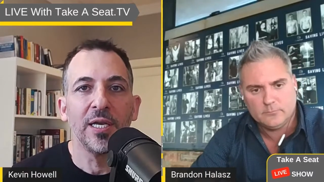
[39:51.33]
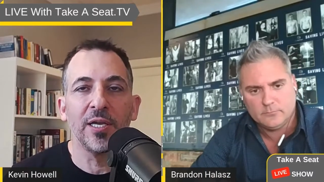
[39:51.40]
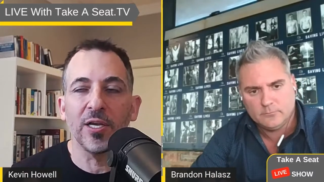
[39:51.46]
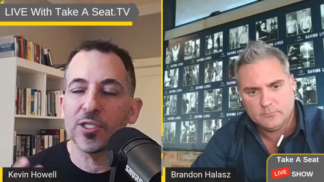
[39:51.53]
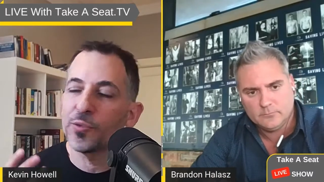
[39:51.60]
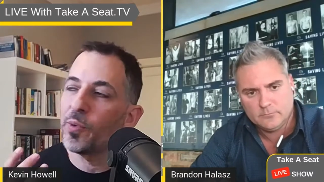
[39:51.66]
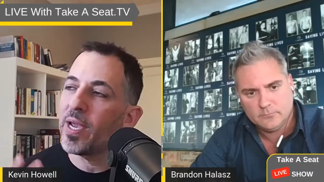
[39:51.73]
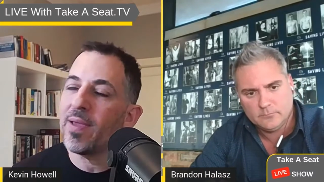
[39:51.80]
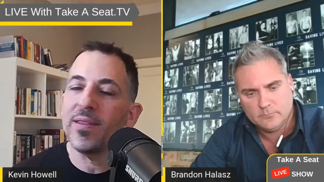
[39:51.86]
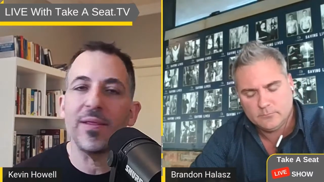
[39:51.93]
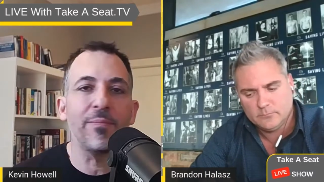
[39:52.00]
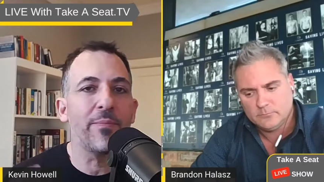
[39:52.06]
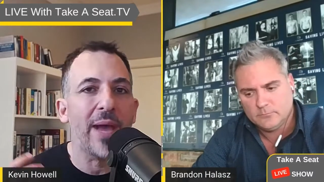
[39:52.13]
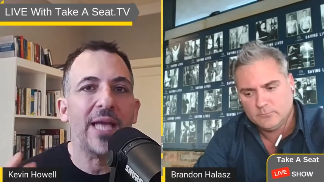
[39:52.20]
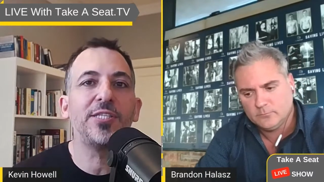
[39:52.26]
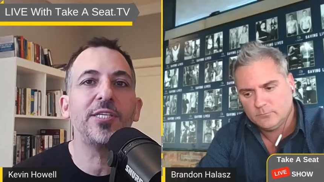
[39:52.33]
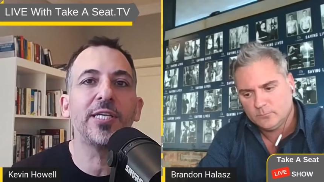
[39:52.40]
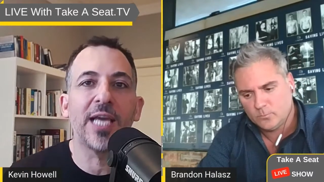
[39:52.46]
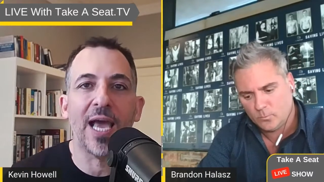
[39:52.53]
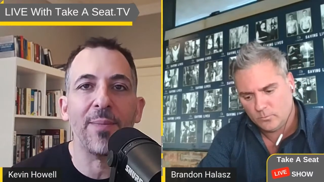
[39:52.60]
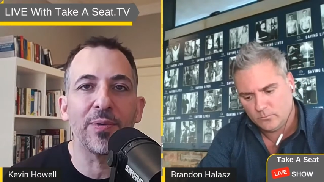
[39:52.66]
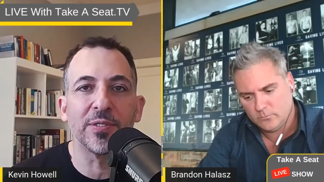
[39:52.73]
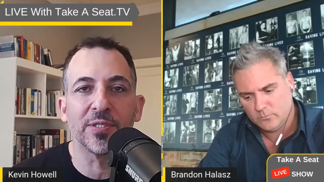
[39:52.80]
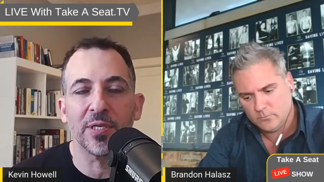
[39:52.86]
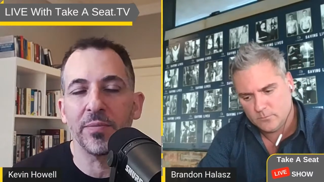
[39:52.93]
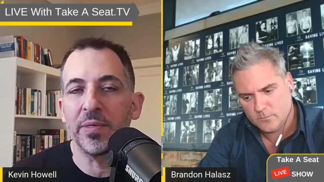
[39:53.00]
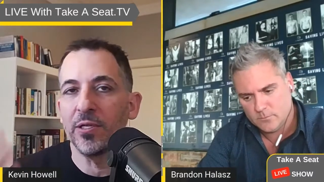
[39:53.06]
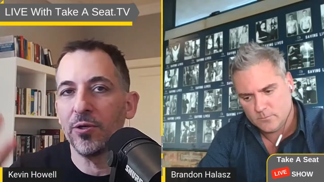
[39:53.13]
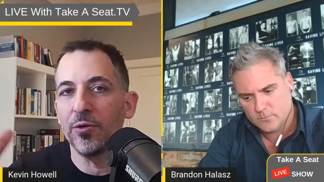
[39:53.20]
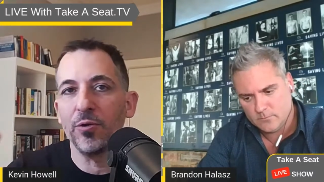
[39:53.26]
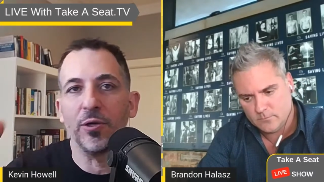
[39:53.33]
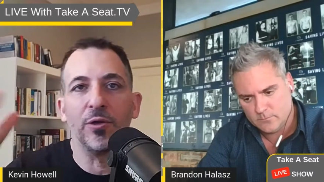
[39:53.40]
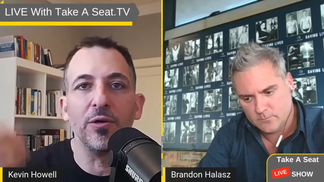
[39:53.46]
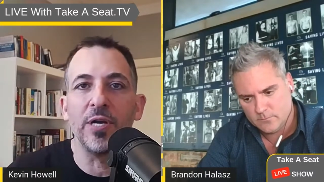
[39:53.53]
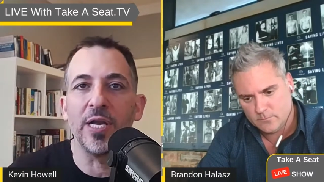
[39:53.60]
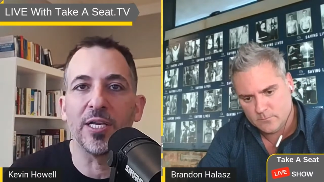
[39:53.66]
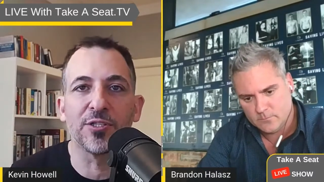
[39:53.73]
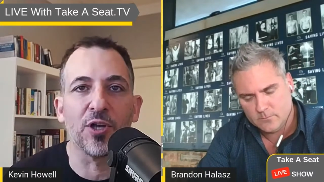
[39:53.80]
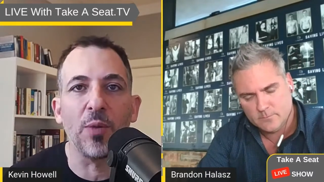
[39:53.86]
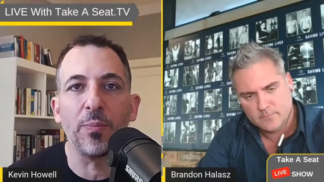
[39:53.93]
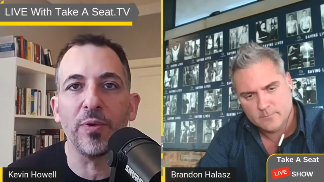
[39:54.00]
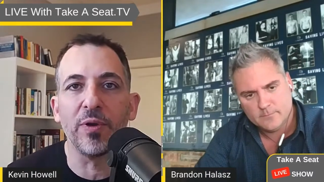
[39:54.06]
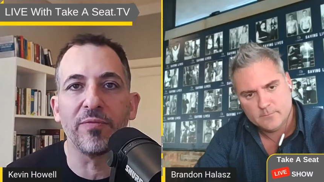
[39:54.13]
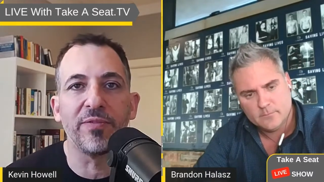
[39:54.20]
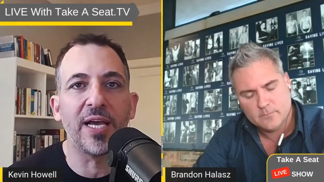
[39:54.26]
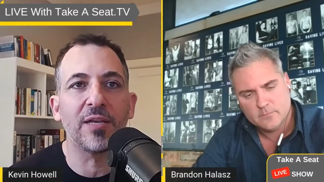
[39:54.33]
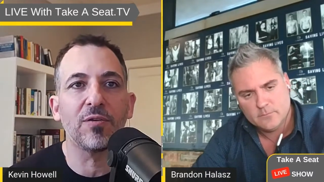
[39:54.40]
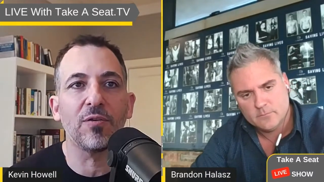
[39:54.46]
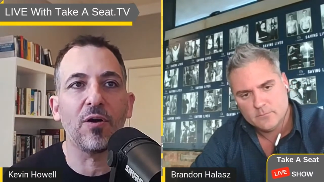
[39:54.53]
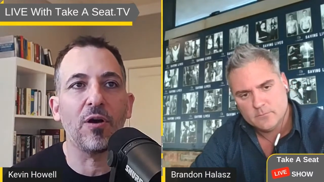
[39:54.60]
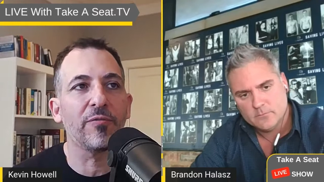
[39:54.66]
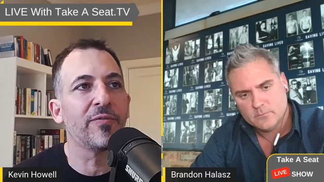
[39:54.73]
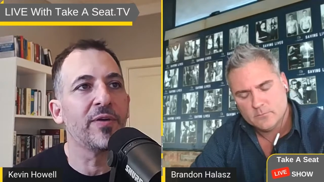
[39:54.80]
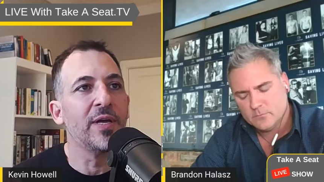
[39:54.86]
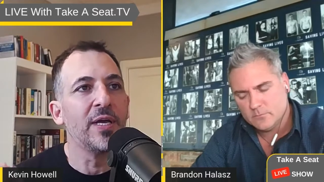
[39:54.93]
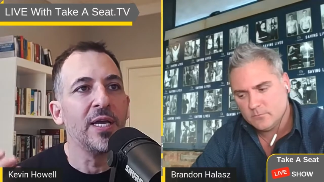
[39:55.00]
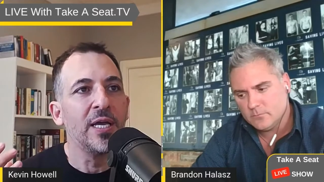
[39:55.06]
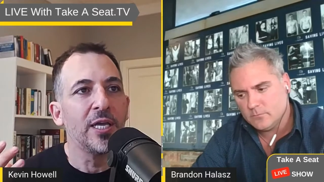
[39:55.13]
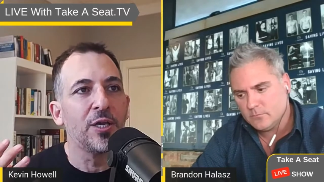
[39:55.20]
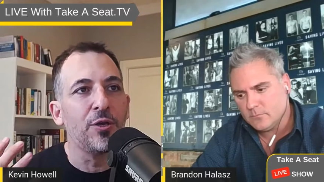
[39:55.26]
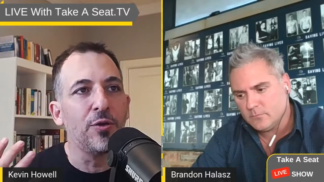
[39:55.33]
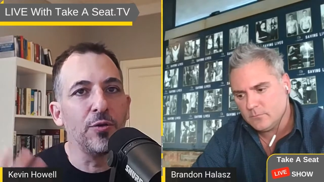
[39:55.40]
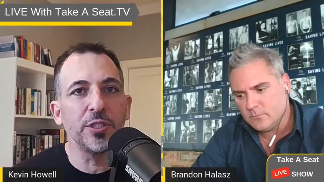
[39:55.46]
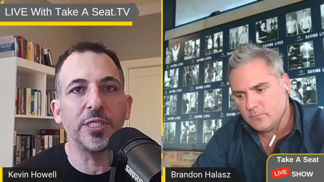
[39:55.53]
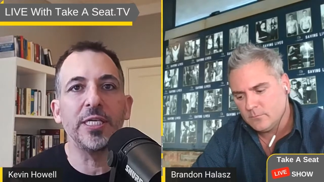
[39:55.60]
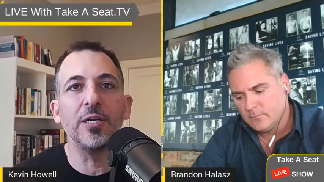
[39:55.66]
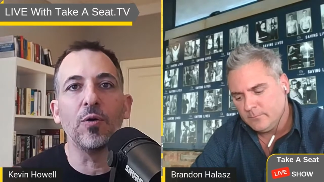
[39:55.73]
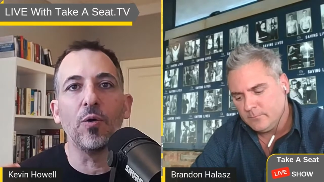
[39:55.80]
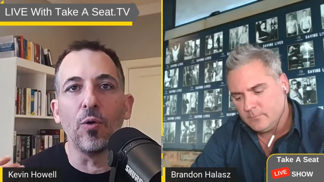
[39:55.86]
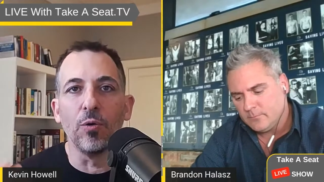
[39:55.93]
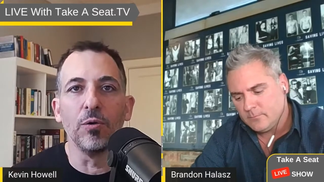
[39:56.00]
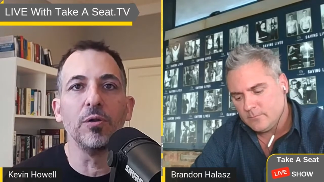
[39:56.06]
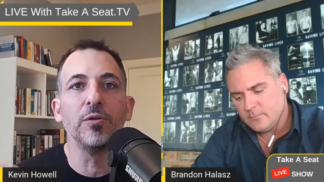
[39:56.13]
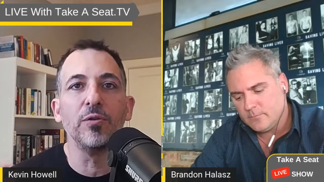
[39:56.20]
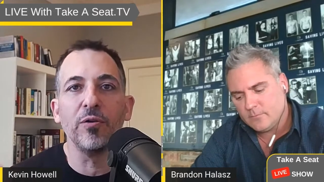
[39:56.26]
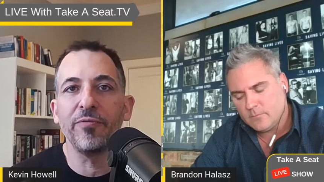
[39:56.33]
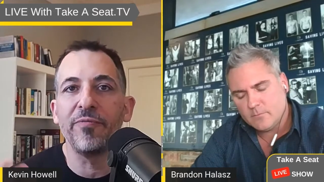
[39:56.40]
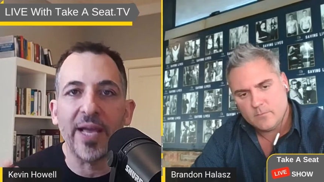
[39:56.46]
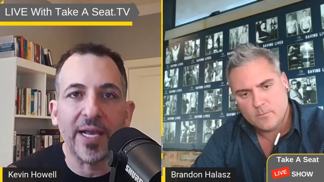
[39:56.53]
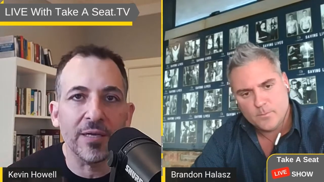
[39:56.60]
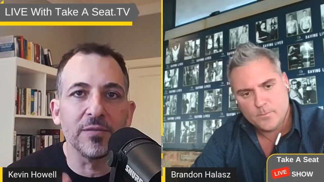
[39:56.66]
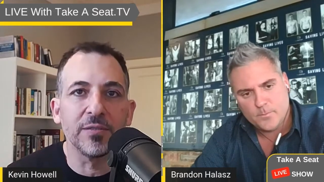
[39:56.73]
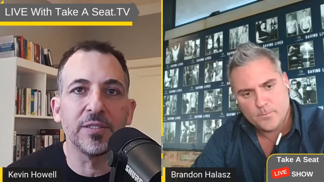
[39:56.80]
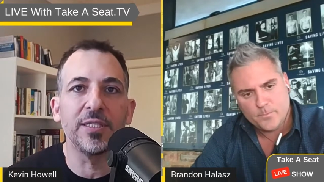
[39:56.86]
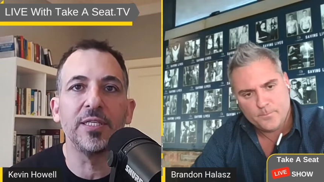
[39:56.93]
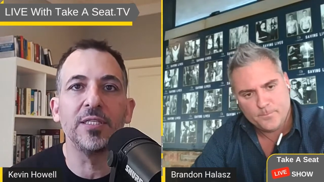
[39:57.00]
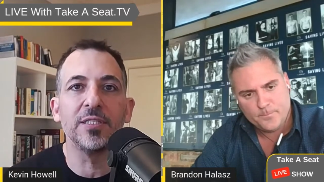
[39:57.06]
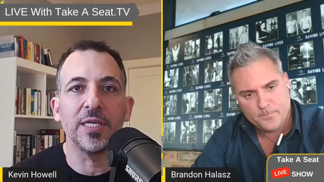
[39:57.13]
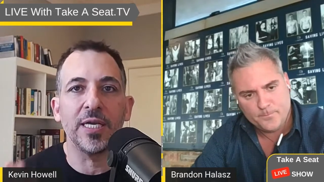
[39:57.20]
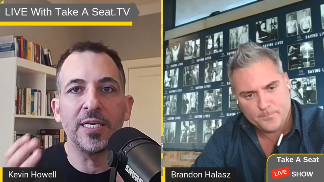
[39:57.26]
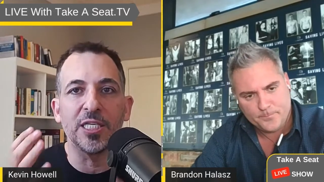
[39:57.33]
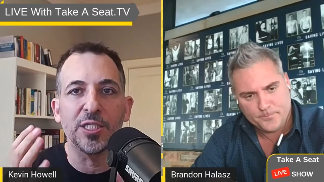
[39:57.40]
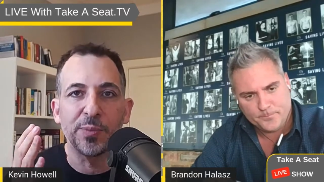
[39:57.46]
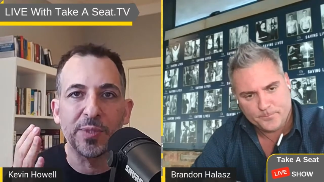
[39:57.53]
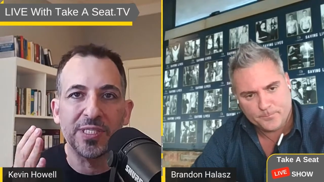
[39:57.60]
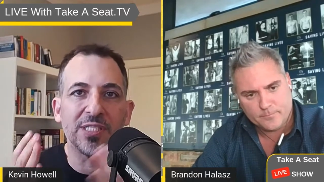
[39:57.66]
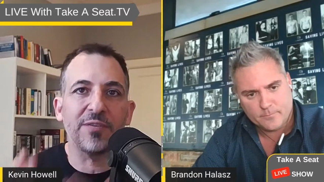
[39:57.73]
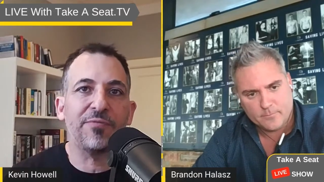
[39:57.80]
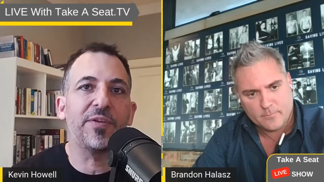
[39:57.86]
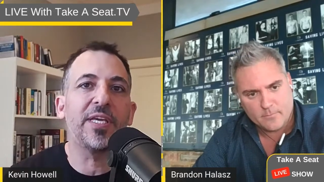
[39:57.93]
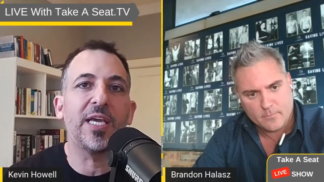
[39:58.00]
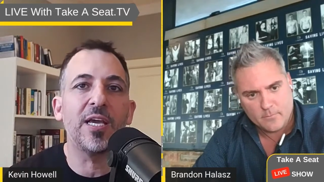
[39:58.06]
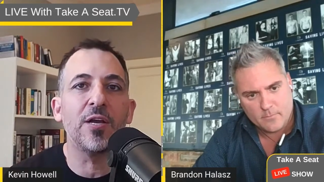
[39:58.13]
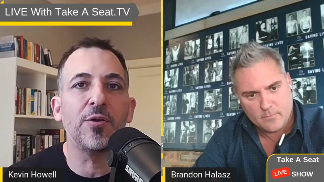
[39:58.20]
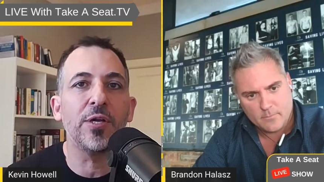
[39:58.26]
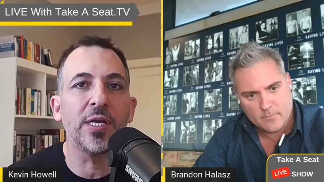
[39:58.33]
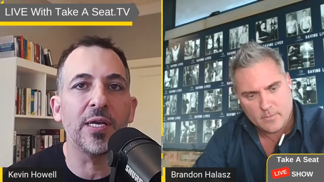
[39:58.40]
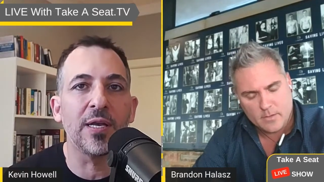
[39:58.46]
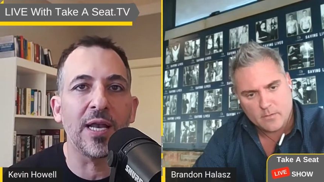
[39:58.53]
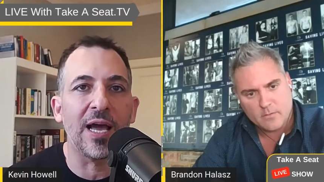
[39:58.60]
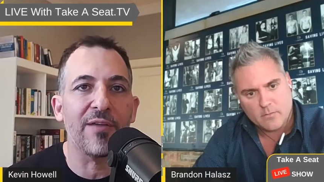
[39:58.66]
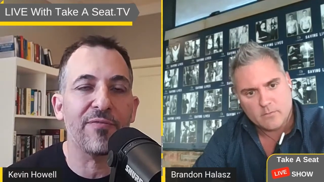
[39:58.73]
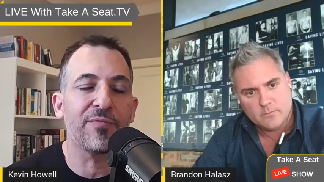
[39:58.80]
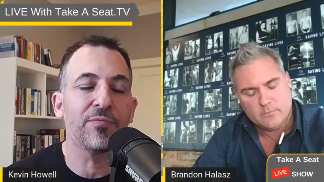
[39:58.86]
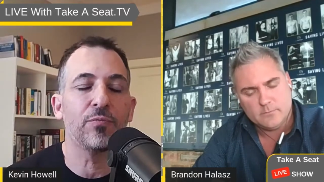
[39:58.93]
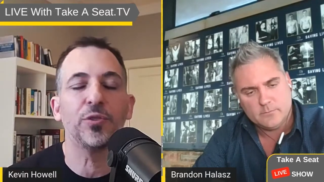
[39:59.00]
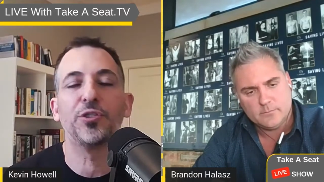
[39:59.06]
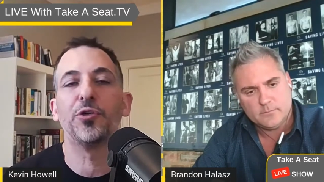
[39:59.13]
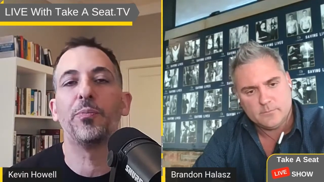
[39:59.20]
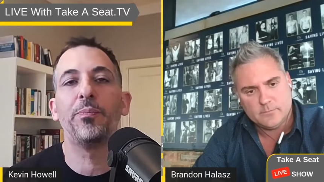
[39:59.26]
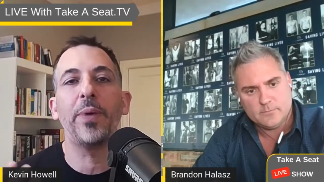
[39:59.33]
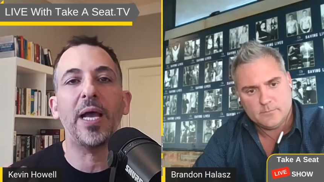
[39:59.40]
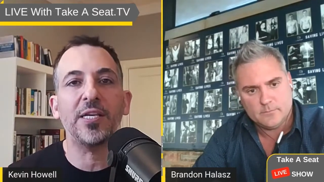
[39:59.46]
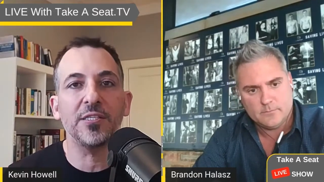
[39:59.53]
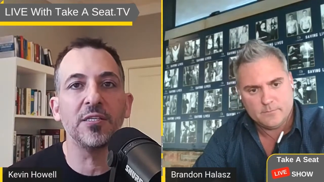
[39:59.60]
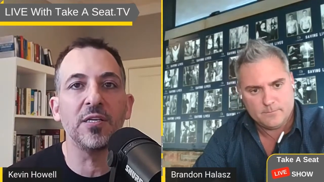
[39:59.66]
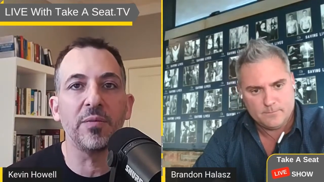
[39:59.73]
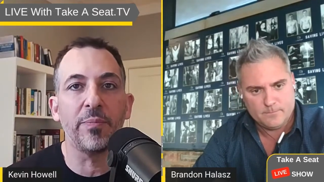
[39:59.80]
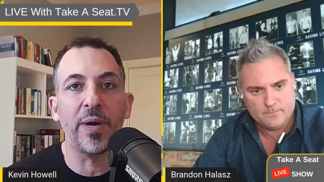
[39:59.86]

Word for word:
Speaker 1: You know, it's where the magic happens. I mean, you, you're an example of that, of using all your faculties in a specific area in life which you're passionate